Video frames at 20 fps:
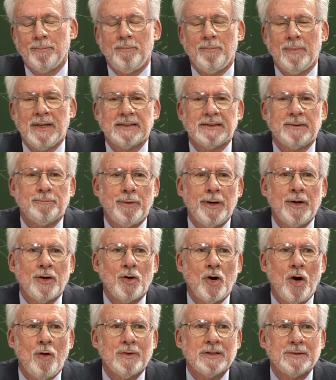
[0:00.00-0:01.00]
Muslim prayer
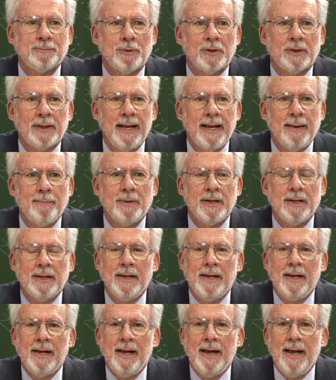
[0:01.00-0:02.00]
call was proclaimed.
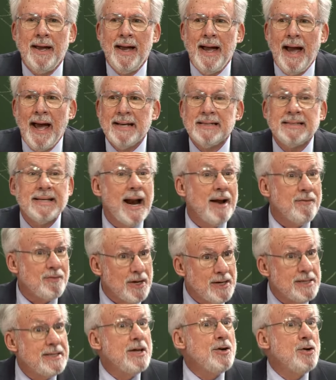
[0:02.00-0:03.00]
And he said, I've
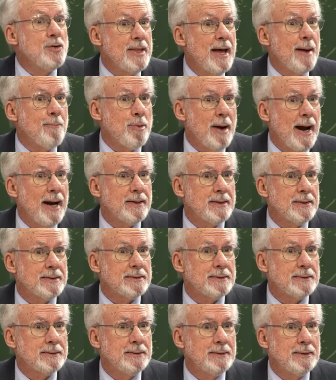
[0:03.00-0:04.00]
continued that
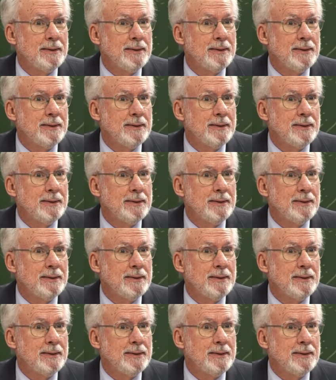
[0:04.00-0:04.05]
practice.